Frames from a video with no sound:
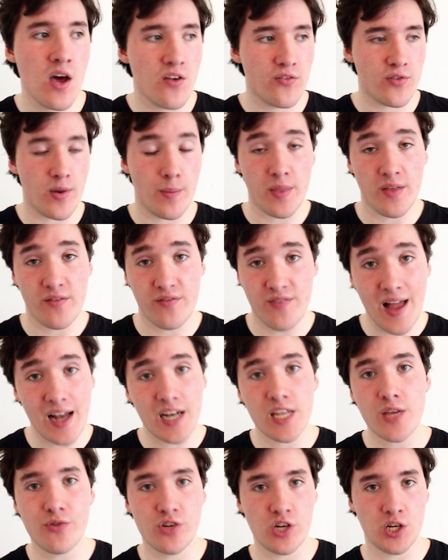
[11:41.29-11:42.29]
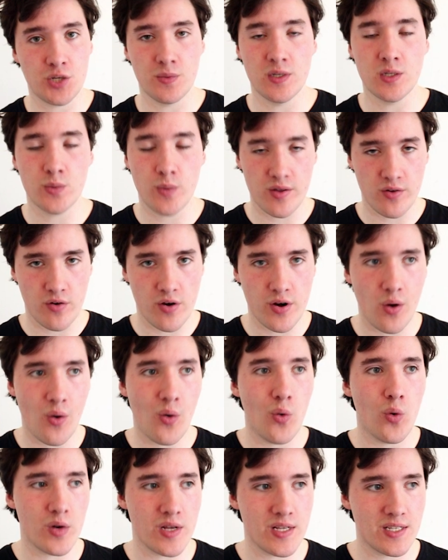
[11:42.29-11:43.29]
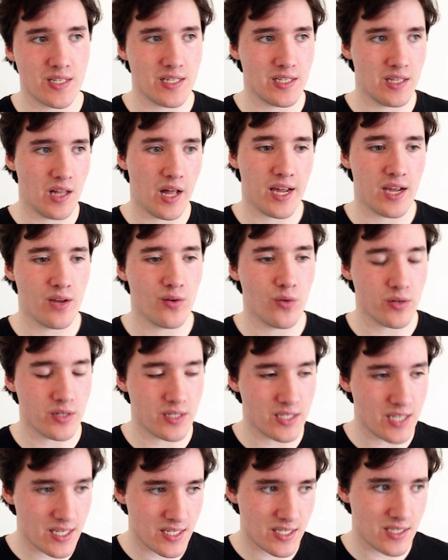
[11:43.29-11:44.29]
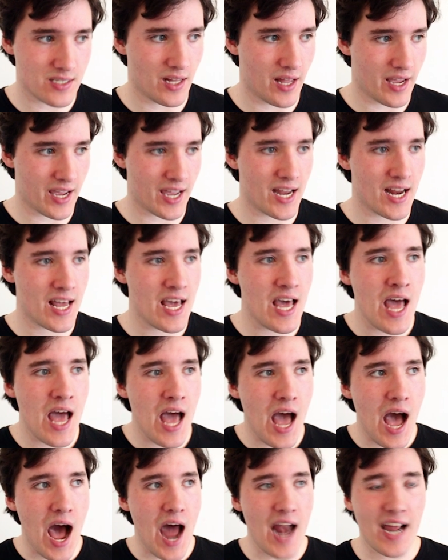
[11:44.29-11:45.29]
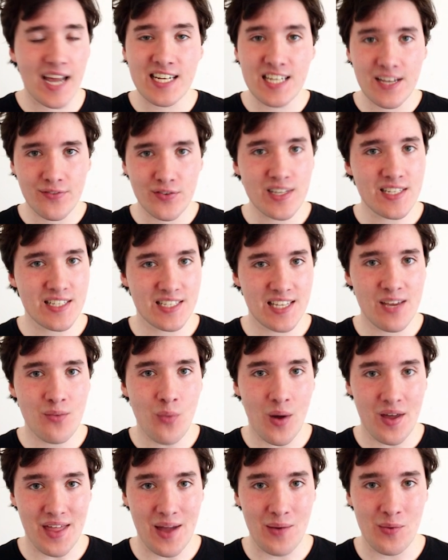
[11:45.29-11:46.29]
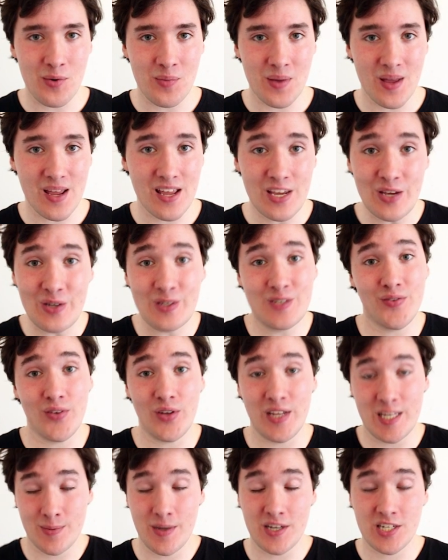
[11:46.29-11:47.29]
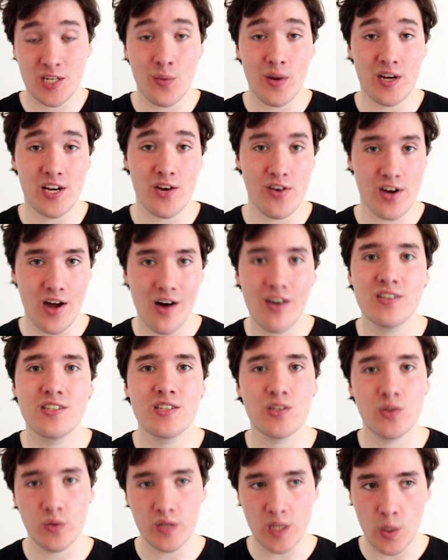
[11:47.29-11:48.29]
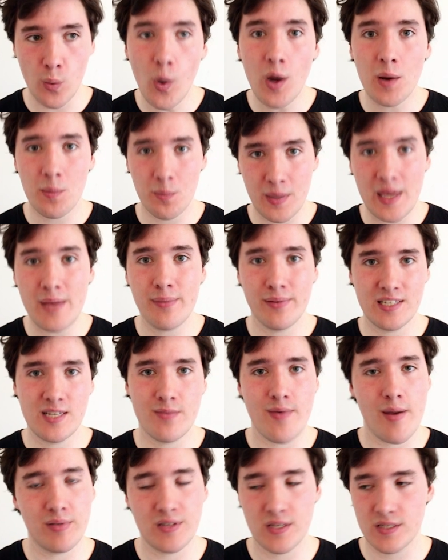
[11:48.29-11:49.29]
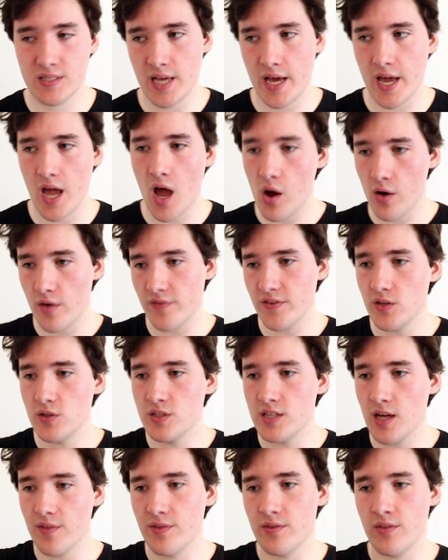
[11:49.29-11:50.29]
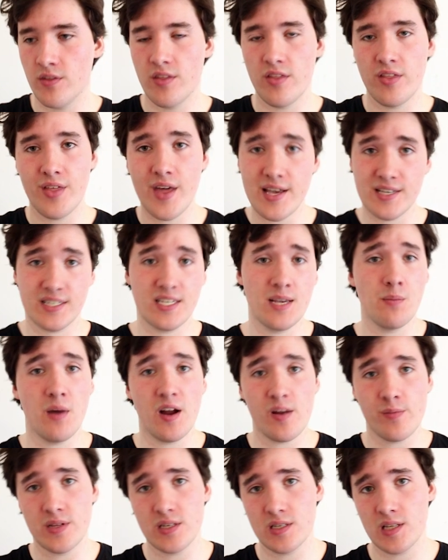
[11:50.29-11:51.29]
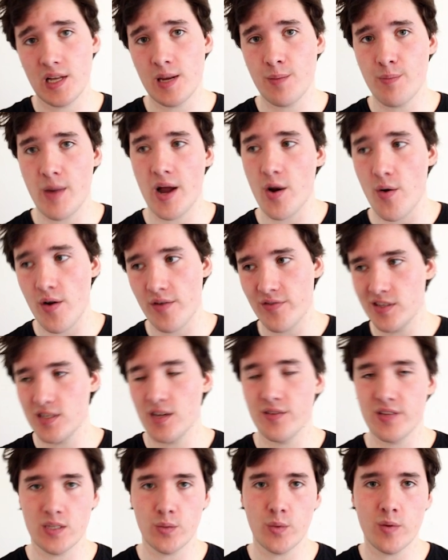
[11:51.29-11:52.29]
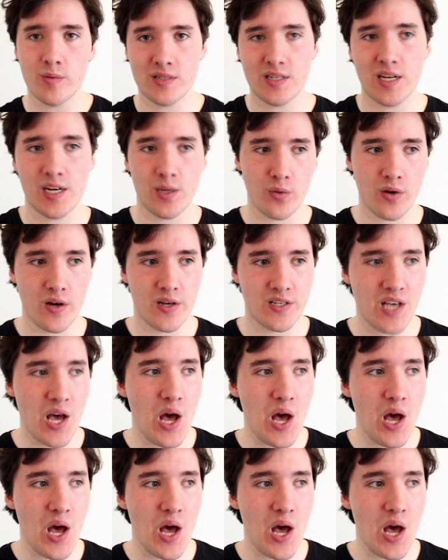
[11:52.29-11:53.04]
from the value judgment, whether or not audiences like it or dislike it. And I can definitely see why that would be useful, especially when you're in art school. You want people to be able to say, oh, if you'd done this, it might have been slightly better, if you'd done this, it would have been slightly worse,